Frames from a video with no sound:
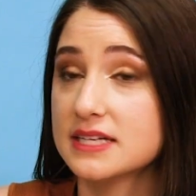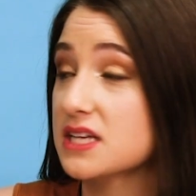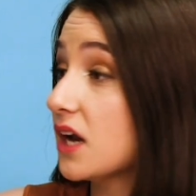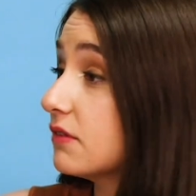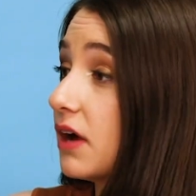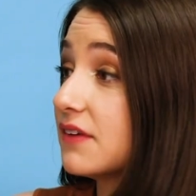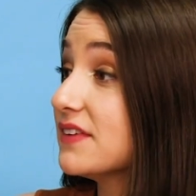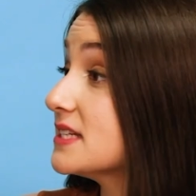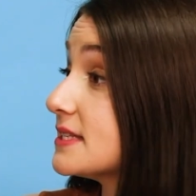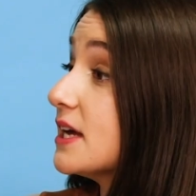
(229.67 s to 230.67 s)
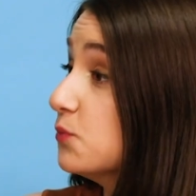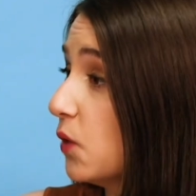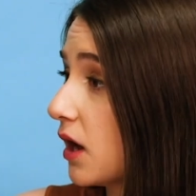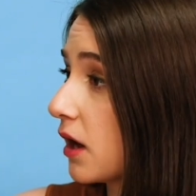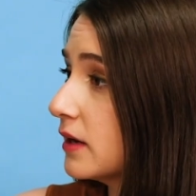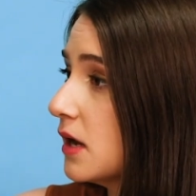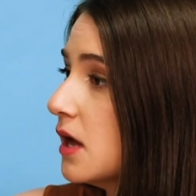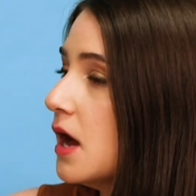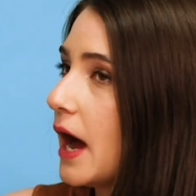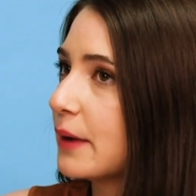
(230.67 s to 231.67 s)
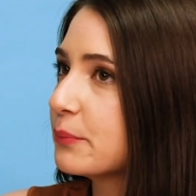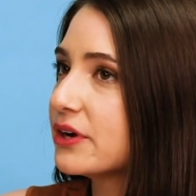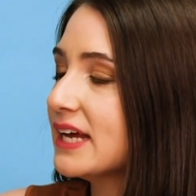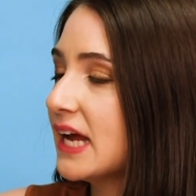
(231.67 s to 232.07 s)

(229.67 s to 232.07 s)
as uninvolved as they want. I'm pretty